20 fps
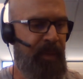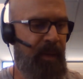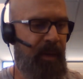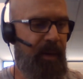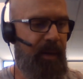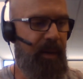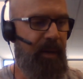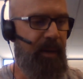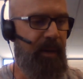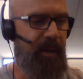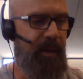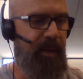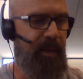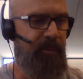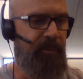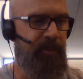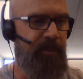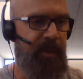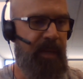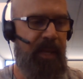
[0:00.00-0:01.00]

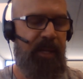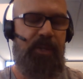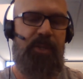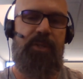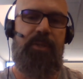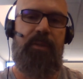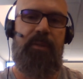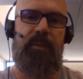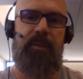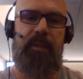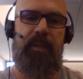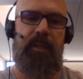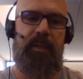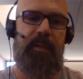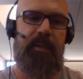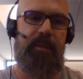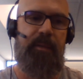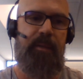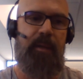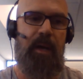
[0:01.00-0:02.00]
and financial
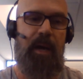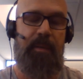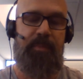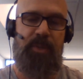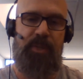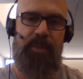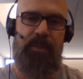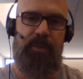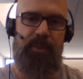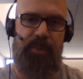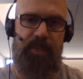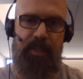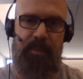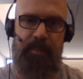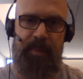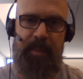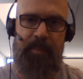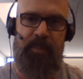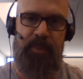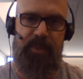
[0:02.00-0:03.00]
obstacles in
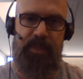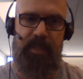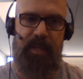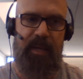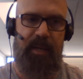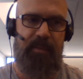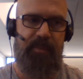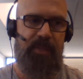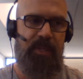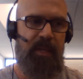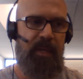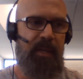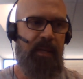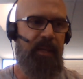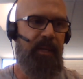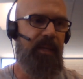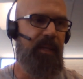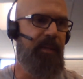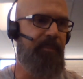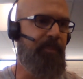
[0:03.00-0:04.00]
people's lives.
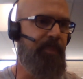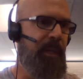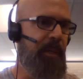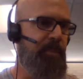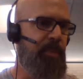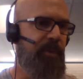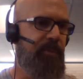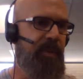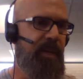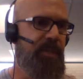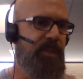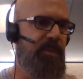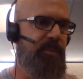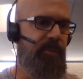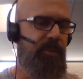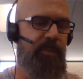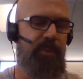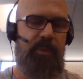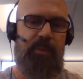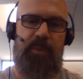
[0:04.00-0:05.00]
It prevents them
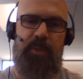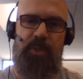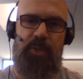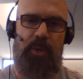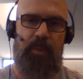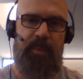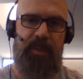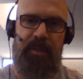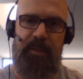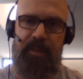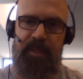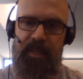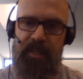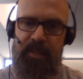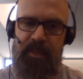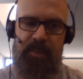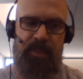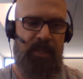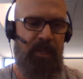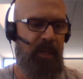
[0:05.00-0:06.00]
from doing so many
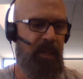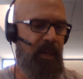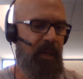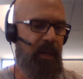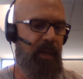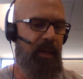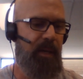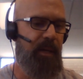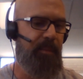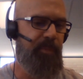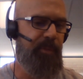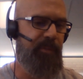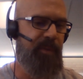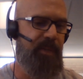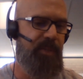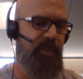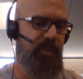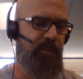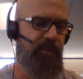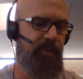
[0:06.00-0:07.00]
things,
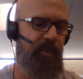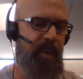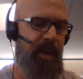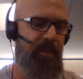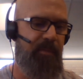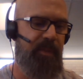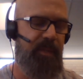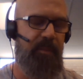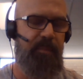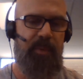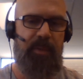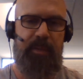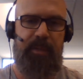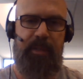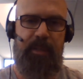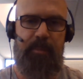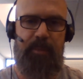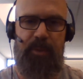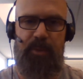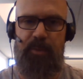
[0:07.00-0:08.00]
prevents them from having the
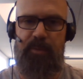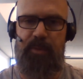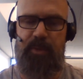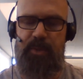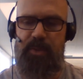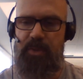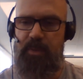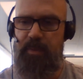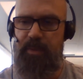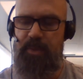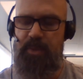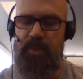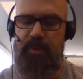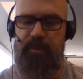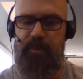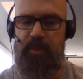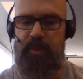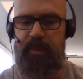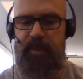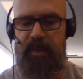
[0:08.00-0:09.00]
ability to maneuver, and so on and so
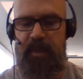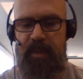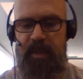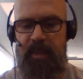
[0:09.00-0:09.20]
forth.